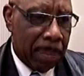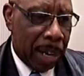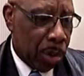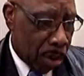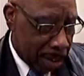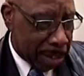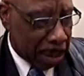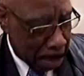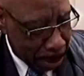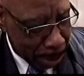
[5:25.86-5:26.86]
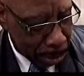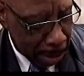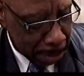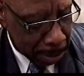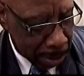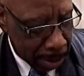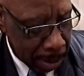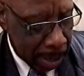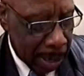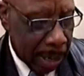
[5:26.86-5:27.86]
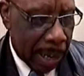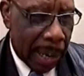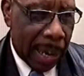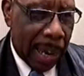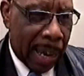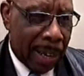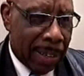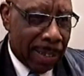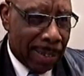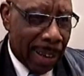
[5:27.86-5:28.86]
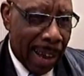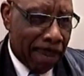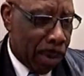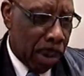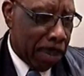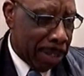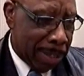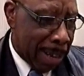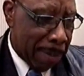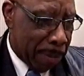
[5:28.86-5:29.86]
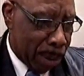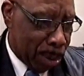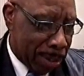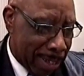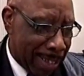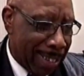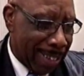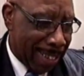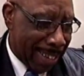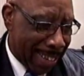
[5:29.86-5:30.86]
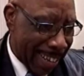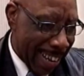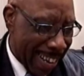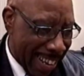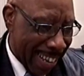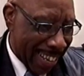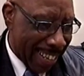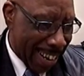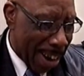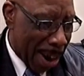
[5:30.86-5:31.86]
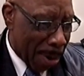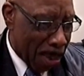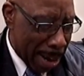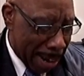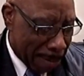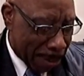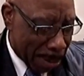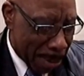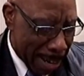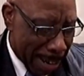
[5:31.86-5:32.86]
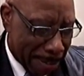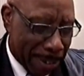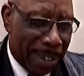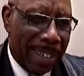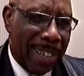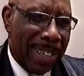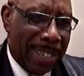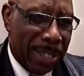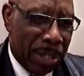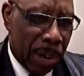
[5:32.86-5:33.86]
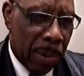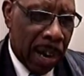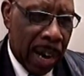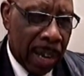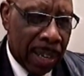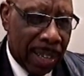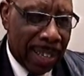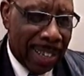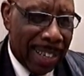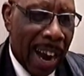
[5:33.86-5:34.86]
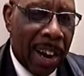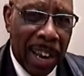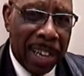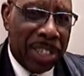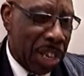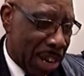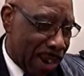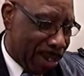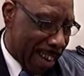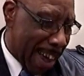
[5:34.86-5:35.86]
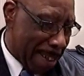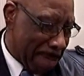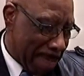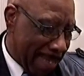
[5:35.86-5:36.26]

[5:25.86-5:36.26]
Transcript: My daughter is a police officer. And I have numerous nephews. Oh, wonderful, wonderful. So our legacy goes on.